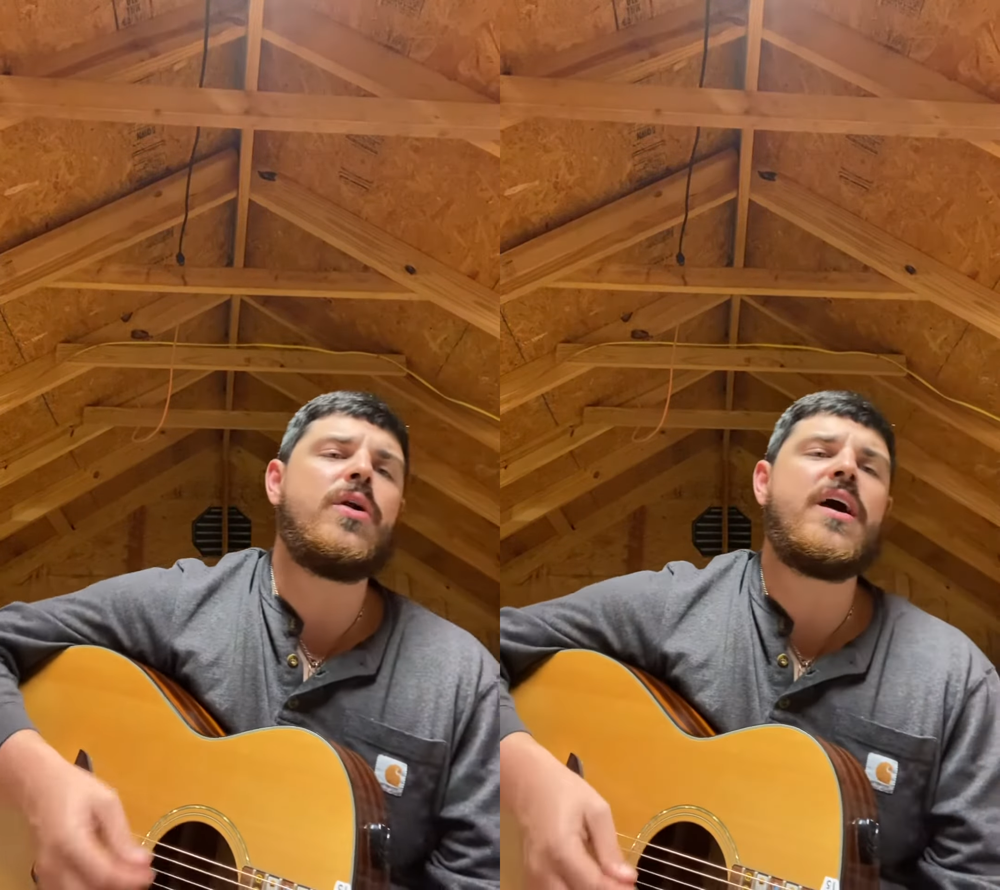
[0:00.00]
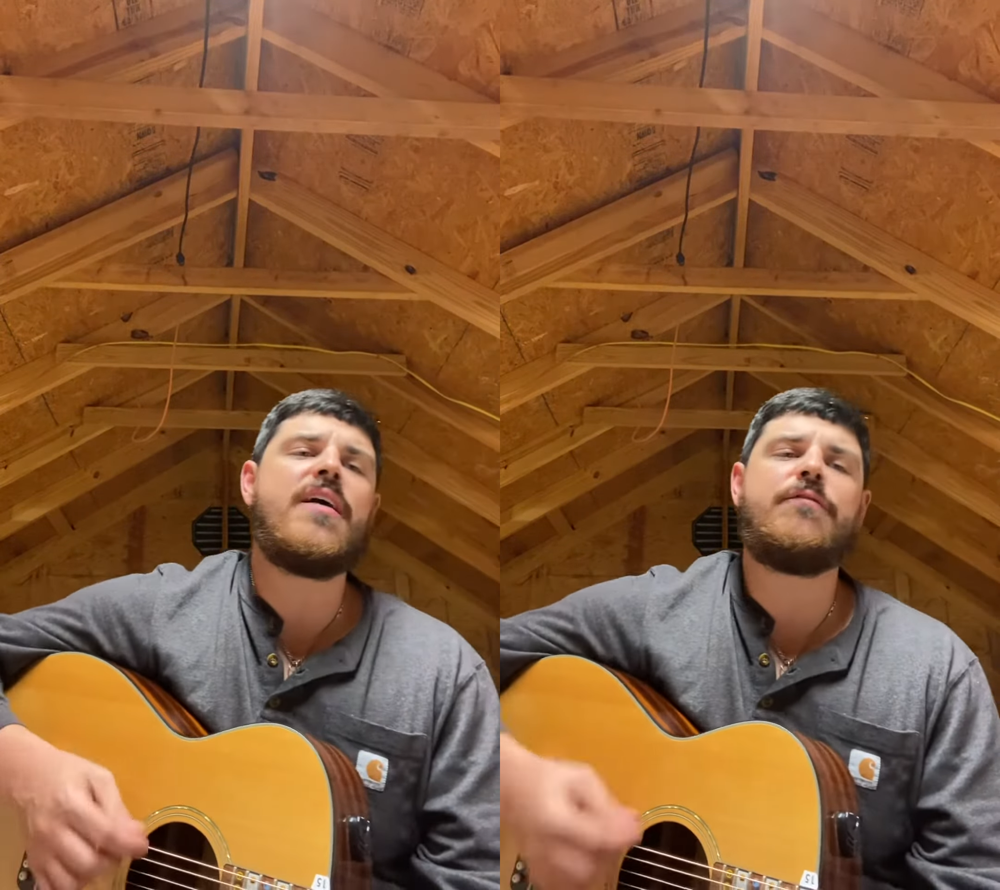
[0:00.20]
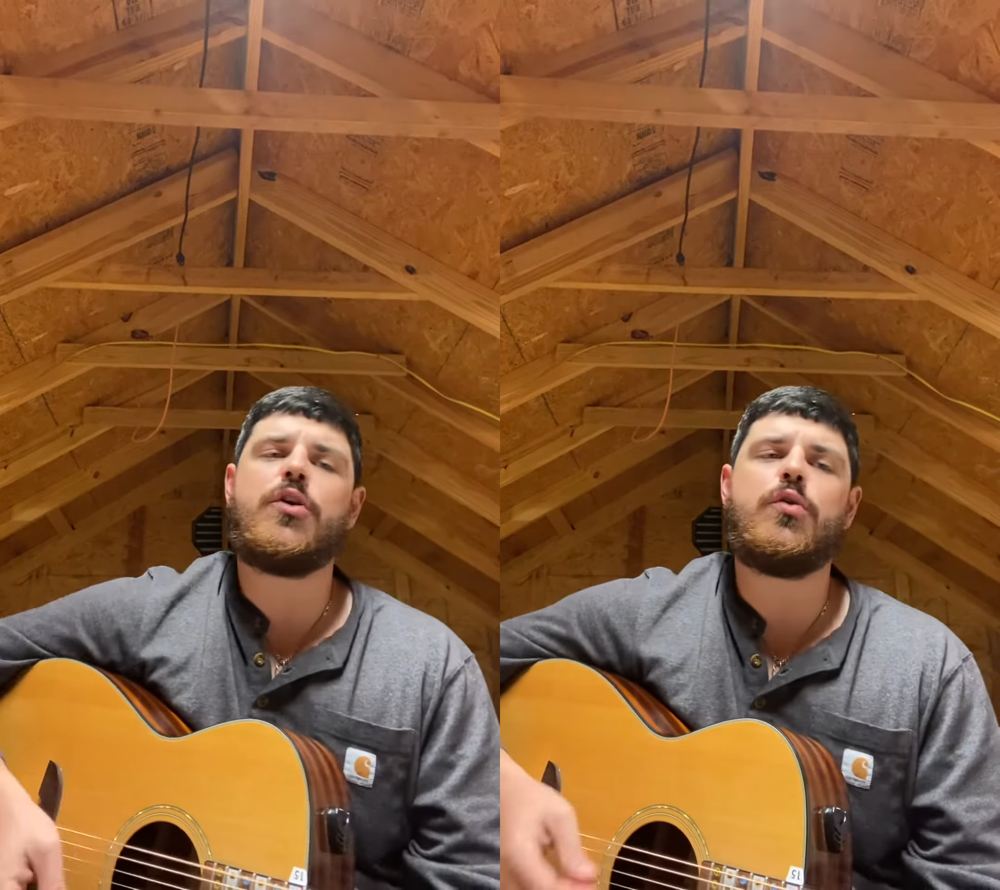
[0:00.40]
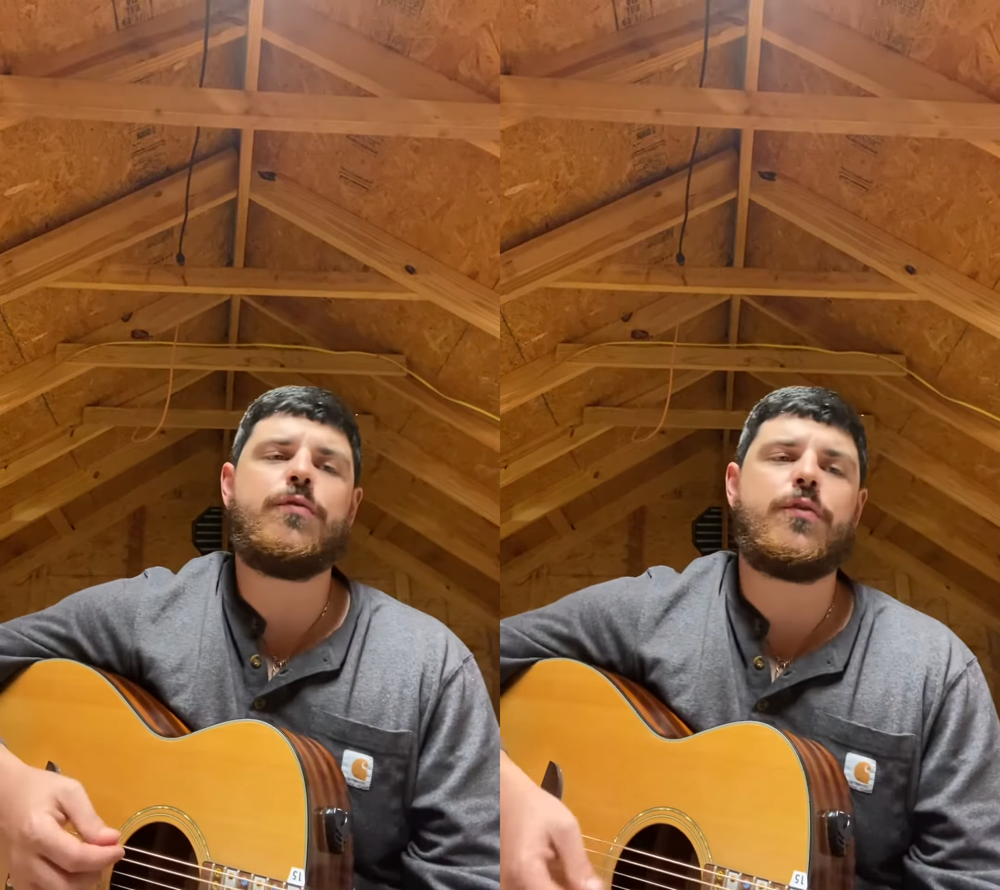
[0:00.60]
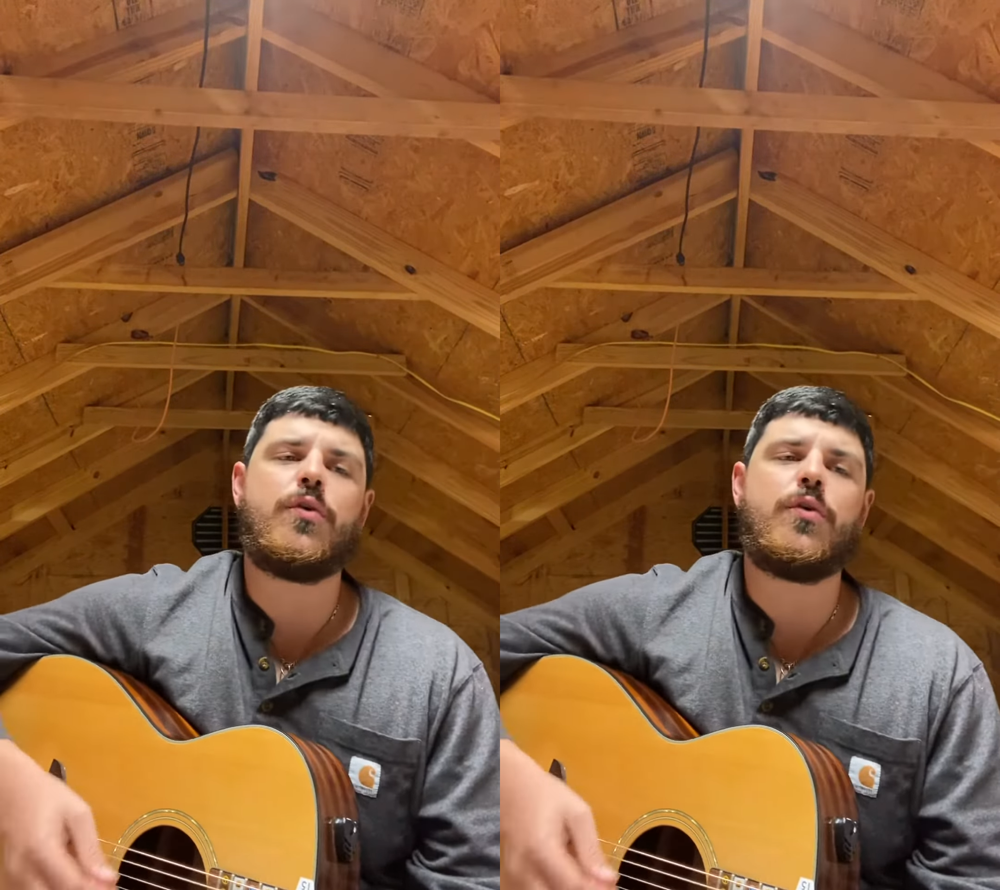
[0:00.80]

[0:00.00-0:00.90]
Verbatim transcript: have you